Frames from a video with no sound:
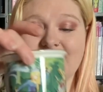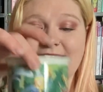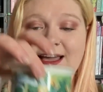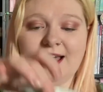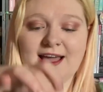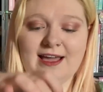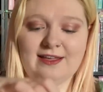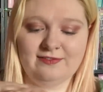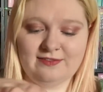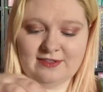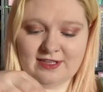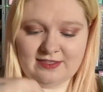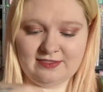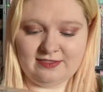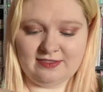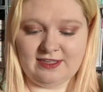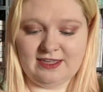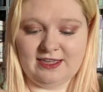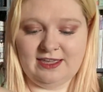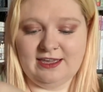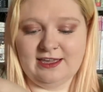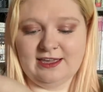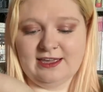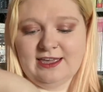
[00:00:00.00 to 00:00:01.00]
And then
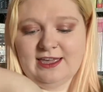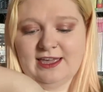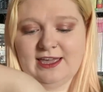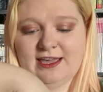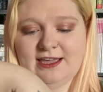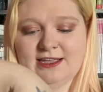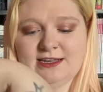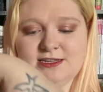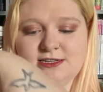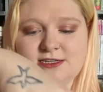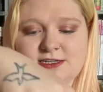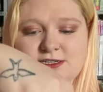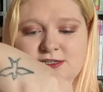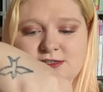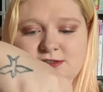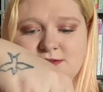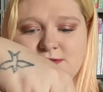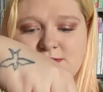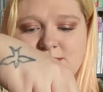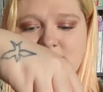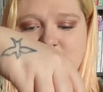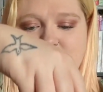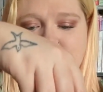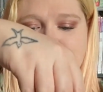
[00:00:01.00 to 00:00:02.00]
the
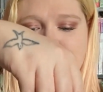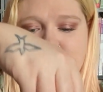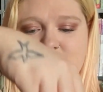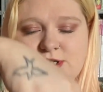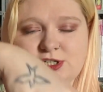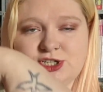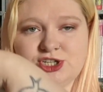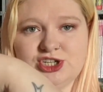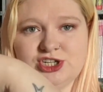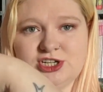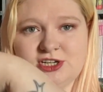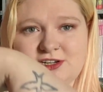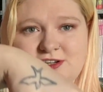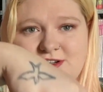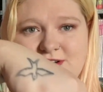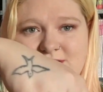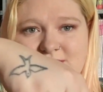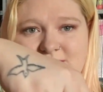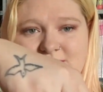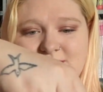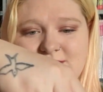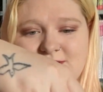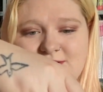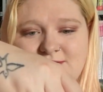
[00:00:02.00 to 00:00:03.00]
Kindle
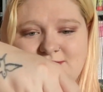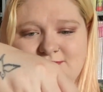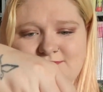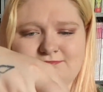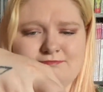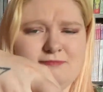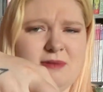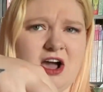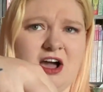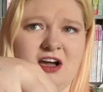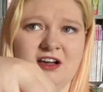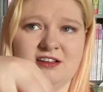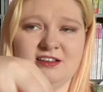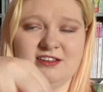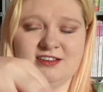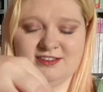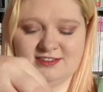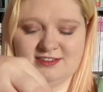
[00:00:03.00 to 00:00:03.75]
jar mug.